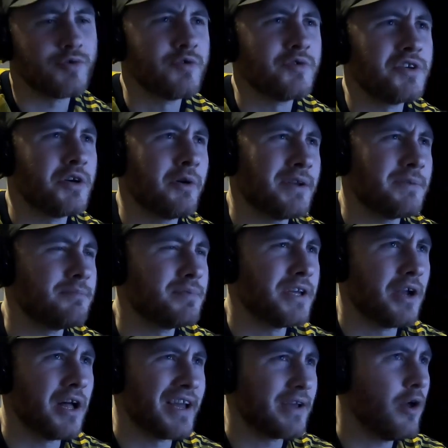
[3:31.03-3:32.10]
Yu-Gi-Oh! I
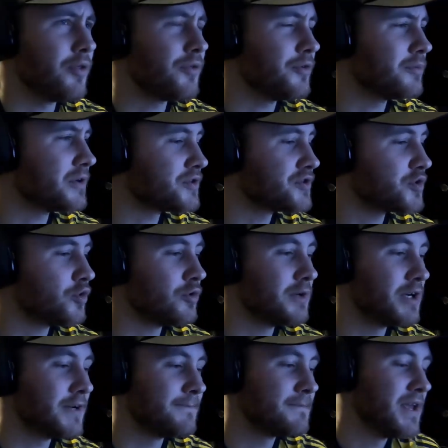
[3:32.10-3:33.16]
played like all through middle school,
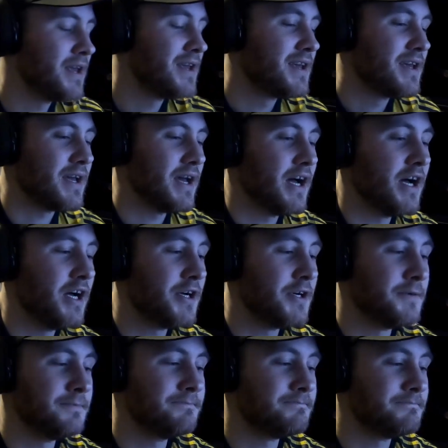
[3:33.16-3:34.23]
but
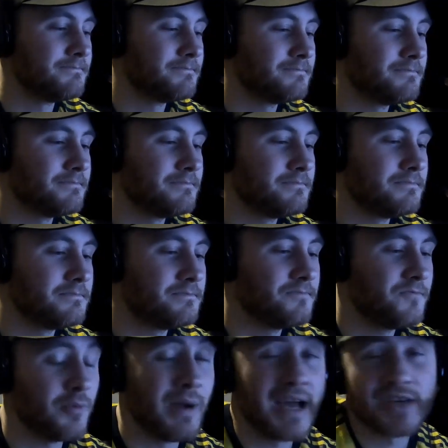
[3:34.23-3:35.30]

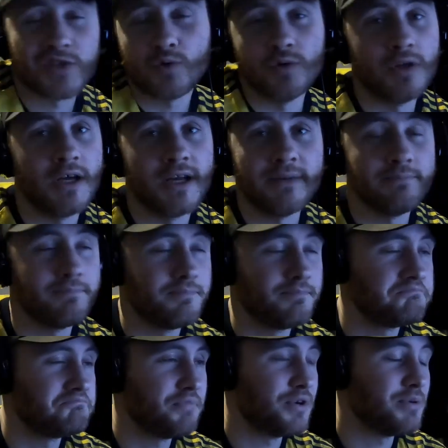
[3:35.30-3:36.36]
from high school on, I
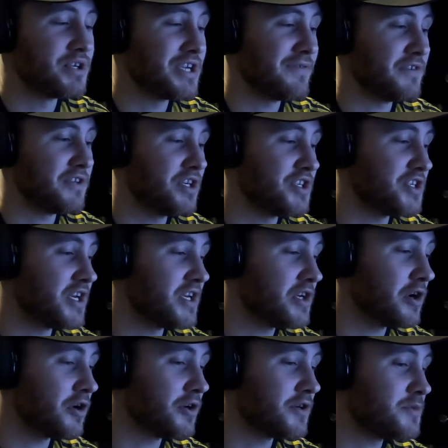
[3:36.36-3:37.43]
pretty much haven't touched any
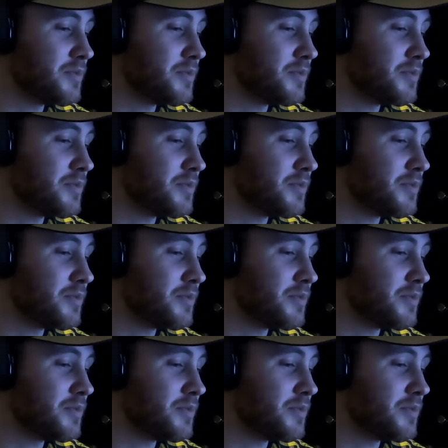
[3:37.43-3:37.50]
cards.